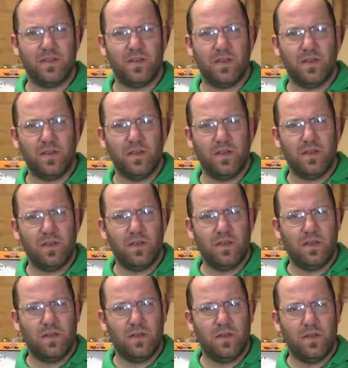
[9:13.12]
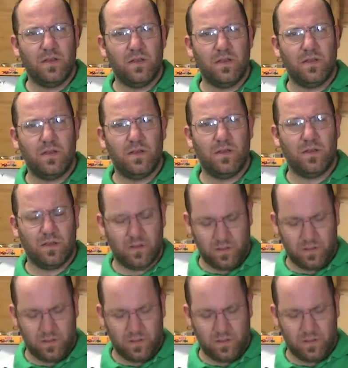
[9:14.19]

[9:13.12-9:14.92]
Nothing is said.